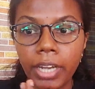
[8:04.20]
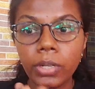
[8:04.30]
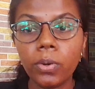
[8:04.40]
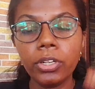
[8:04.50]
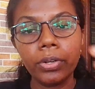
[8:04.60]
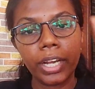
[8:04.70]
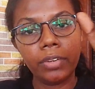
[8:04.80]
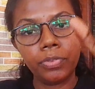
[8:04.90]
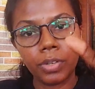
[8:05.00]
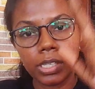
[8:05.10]
I told you,
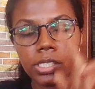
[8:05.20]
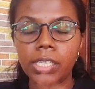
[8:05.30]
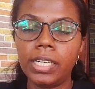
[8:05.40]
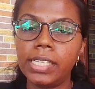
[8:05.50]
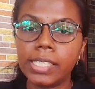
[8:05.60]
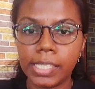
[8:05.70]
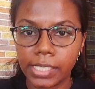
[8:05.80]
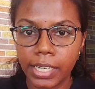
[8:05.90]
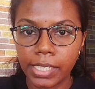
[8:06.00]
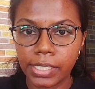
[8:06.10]
right? First skill is
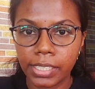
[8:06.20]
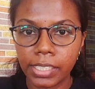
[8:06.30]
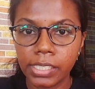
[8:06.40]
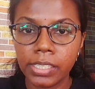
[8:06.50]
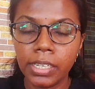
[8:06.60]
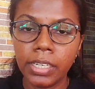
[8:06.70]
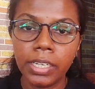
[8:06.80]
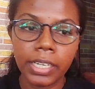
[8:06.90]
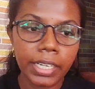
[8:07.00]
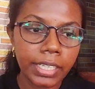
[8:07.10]
listening skills.
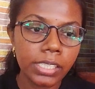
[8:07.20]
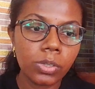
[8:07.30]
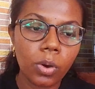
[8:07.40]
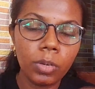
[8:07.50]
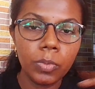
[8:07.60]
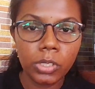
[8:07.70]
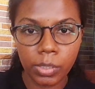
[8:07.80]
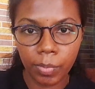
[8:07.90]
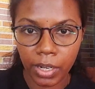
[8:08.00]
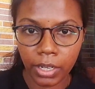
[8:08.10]
It is
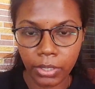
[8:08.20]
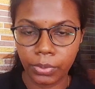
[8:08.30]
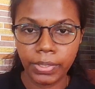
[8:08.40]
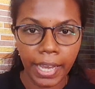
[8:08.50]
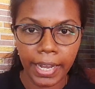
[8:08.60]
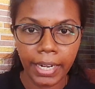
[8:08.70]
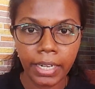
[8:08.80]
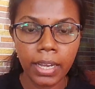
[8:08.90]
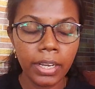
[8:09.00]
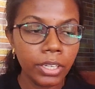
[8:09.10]
almost similar to that.
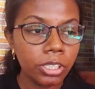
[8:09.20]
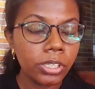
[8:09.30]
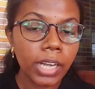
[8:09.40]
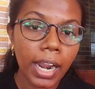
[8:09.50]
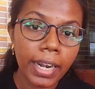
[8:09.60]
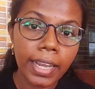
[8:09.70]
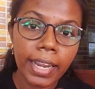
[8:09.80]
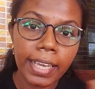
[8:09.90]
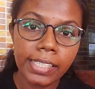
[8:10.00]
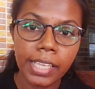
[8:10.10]
You should
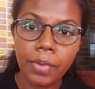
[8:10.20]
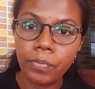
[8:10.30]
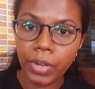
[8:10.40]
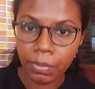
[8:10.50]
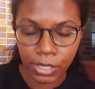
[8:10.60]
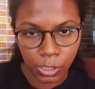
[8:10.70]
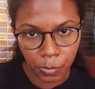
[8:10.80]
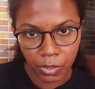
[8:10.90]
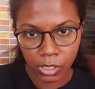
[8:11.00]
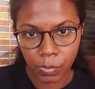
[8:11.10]
analyze everyone's
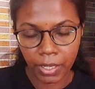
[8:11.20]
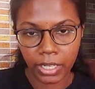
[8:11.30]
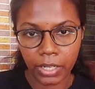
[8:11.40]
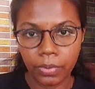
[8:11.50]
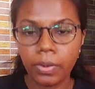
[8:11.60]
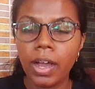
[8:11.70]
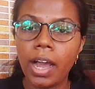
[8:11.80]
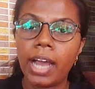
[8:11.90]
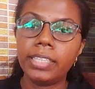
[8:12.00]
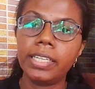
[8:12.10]
perspective.
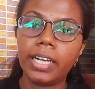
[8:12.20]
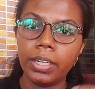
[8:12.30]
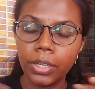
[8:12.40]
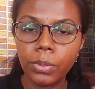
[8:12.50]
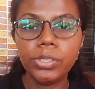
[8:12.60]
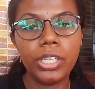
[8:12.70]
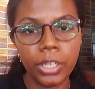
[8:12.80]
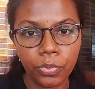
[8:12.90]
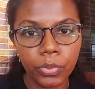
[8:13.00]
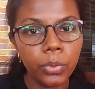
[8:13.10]
At the conclusion,
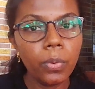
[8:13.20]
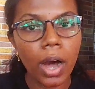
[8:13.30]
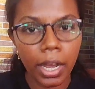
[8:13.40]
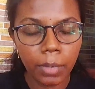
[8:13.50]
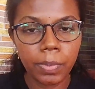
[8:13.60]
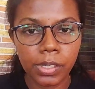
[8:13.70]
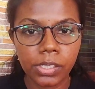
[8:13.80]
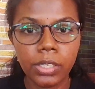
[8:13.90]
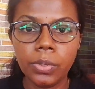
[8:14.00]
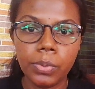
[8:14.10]
if you are a
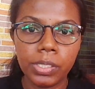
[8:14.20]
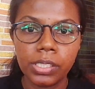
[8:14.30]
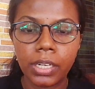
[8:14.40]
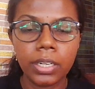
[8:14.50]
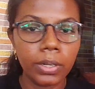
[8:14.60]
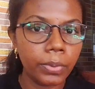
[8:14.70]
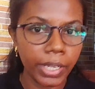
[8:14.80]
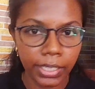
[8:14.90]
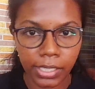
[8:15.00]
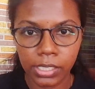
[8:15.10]
person who is
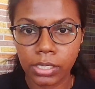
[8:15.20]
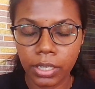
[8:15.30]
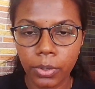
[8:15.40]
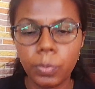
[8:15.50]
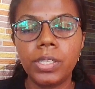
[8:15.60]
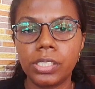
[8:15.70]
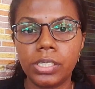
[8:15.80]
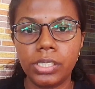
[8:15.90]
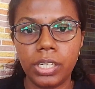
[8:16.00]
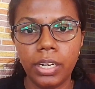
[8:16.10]
concluding this group
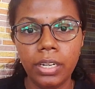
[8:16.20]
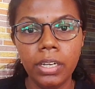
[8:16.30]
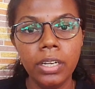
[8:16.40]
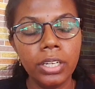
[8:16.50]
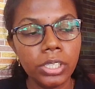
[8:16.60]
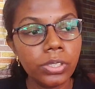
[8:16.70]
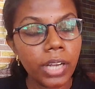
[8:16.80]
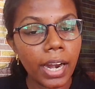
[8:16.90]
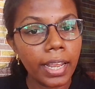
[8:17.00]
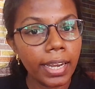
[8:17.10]
discussion, you
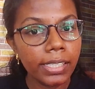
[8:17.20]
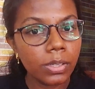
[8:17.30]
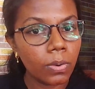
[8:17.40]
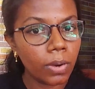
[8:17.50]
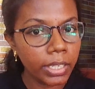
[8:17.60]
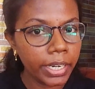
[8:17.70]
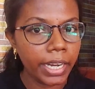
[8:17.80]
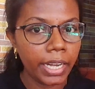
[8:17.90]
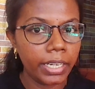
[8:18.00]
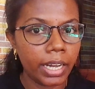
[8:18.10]
should analyze all the
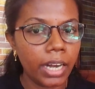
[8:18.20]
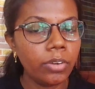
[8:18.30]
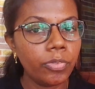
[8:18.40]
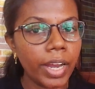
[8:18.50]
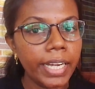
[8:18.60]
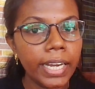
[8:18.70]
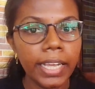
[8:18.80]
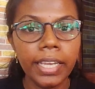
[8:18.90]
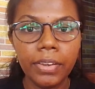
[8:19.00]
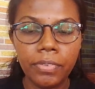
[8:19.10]
data and
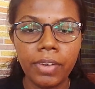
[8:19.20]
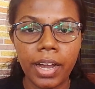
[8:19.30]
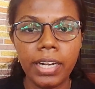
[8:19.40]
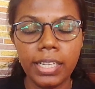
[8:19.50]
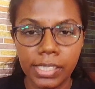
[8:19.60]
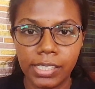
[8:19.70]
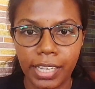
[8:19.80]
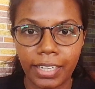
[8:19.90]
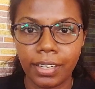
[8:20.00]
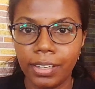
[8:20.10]
finally give an
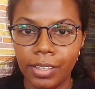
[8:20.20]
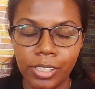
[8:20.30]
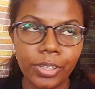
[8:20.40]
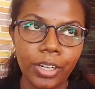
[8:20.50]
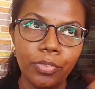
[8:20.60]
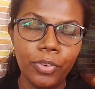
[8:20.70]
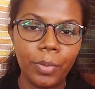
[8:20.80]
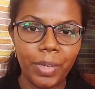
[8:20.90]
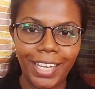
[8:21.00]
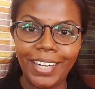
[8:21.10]
insight. Sorry
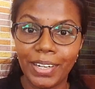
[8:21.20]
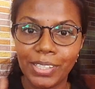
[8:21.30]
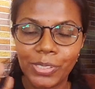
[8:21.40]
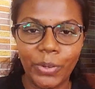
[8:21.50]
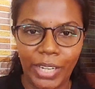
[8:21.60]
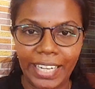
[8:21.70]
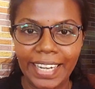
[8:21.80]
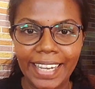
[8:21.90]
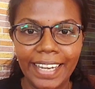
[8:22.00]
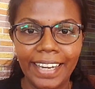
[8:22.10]
for being so
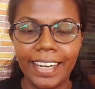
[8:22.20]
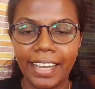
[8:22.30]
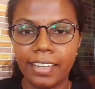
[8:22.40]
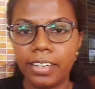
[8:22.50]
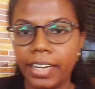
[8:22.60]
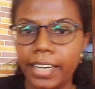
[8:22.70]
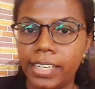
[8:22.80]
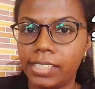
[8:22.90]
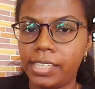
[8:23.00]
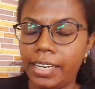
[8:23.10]
technical, like
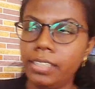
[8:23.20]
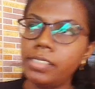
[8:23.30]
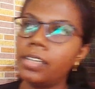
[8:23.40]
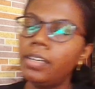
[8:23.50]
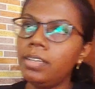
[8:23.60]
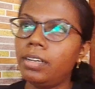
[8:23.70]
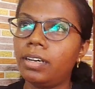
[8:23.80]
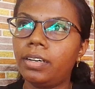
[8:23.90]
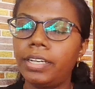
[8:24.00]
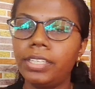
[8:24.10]
data science.
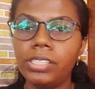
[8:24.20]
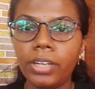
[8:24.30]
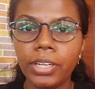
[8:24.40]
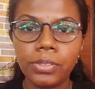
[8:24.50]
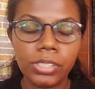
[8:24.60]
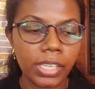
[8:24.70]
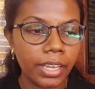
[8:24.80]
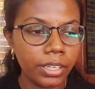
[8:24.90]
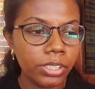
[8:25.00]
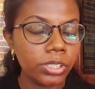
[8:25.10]
Instead, I could
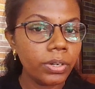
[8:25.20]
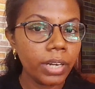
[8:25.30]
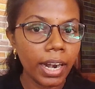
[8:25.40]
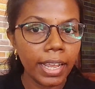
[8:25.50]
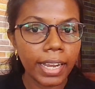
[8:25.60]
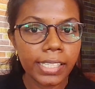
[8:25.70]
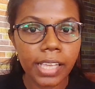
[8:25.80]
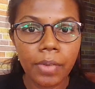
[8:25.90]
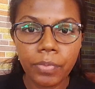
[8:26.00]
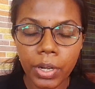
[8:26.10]
say you should analyze
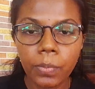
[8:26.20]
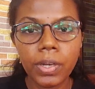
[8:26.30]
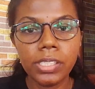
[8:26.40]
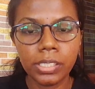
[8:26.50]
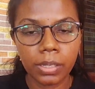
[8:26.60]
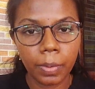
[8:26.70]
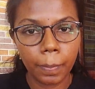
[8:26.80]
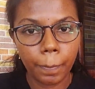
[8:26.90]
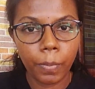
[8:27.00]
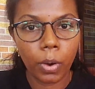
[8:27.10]
everyone's
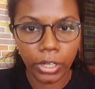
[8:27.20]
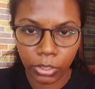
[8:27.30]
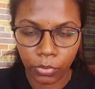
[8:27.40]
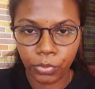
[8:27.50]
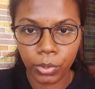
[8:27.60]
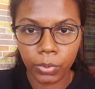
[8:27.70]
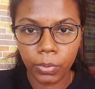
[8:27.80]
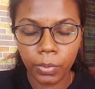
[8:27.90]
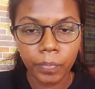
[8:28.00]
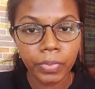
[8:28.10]
point of
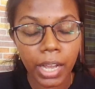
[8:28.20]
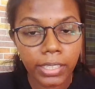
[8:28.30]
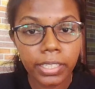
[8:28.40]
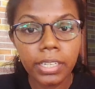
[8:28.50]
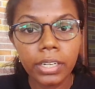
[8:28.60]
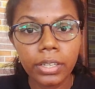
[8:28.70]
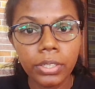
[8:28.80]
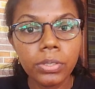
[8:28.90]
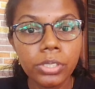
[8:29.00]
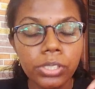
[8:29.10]
view and then
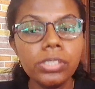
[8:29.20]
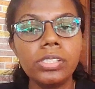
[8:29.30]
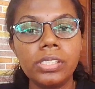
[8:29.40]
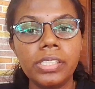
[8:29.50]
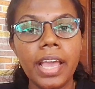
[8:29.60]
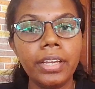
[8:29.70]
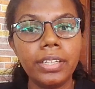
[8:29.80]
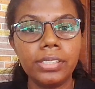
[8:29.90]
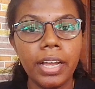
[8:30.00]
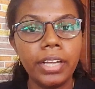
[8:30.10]
you should
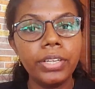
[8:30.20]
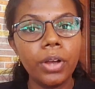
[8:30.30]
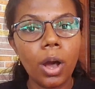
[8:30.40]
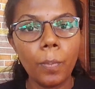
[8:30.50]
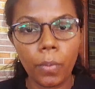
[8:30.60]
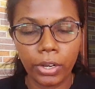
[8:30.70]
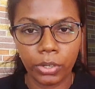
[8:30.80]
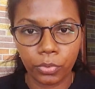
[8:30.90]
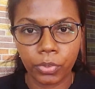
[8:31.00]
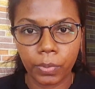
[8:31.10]
share your
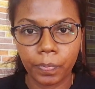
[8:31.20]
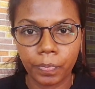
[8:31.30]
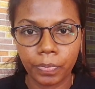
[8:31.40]
point of view.